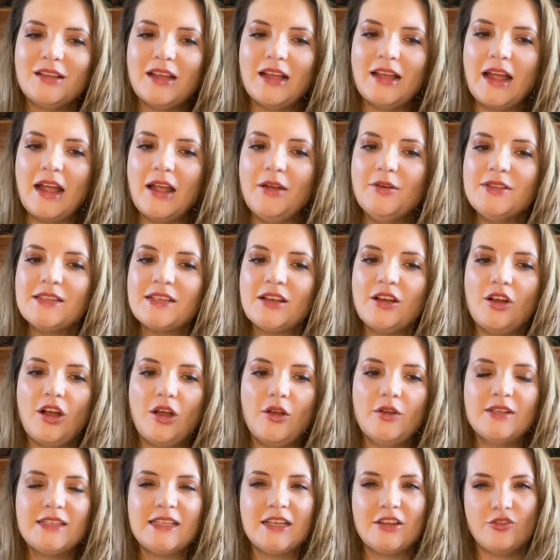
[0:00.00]
always
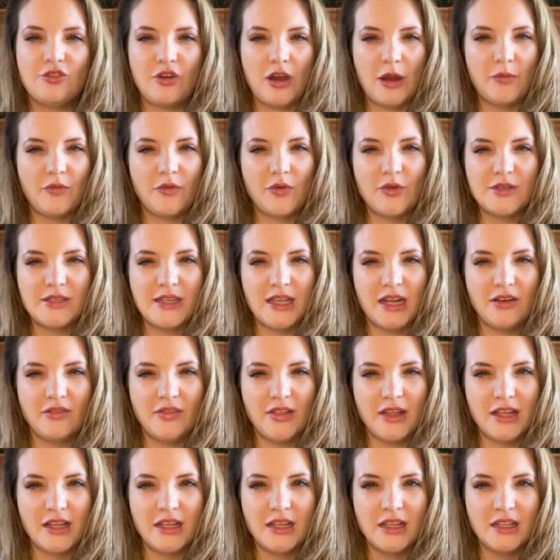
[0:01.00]
say grapefruit is kind of
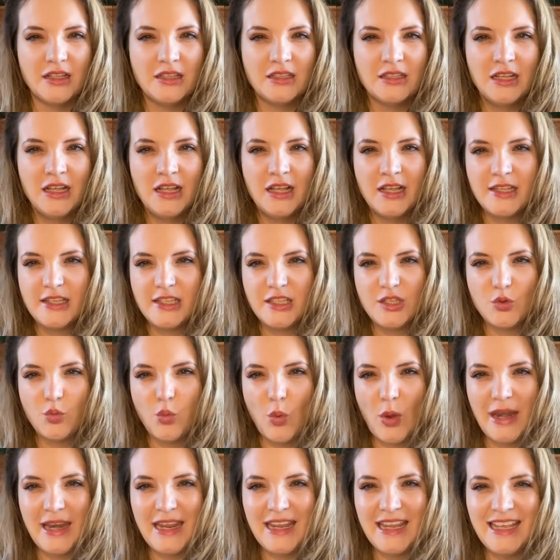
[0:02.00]
like a
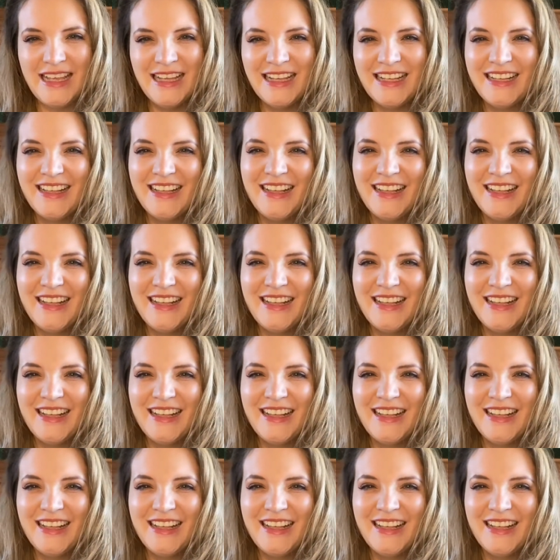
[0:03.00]
sweaty